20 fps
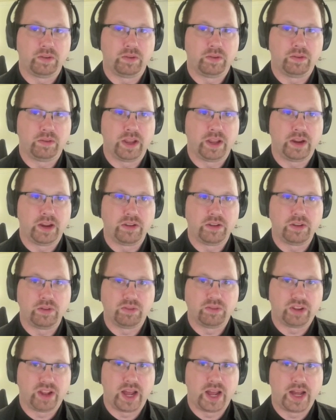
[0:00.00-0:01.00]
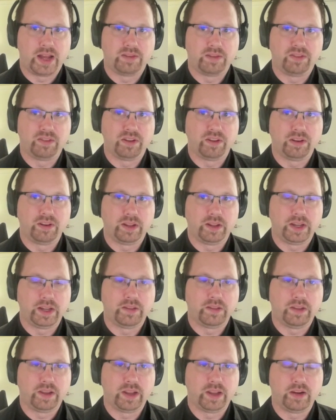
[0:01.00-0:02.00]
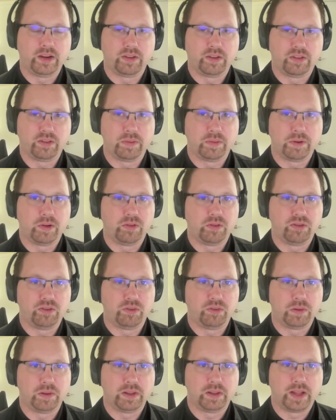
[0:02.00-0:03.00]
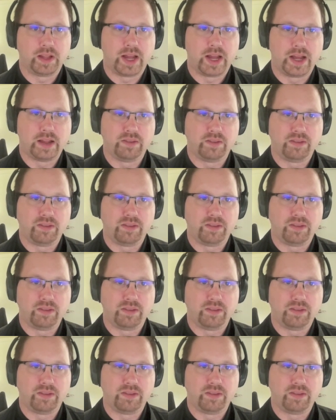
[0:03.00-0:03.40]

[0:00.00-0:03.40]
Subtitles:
they are used constantly and they are exposed to a lot.